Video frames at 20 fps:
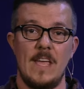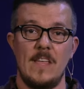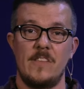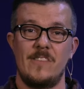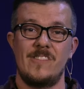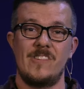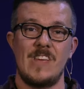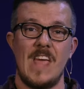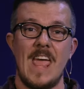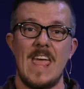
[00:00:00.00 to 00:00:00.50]

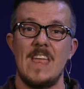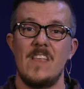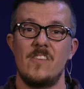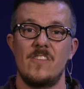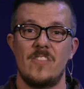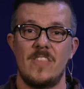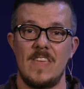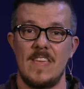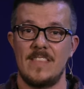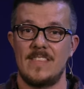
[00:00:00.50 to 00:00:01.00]
It
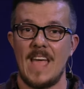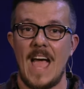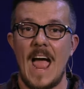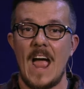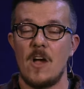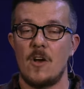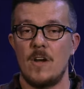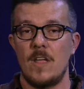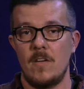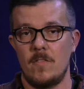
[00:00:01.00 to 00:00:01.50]
changed the
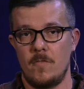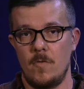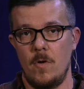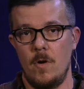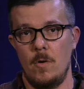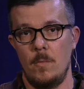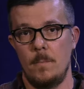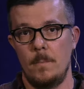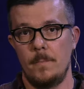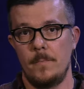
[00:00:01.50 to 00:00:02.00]
entirety of
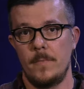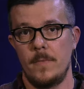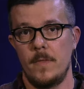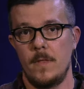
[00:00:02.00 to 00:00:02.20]
Rome.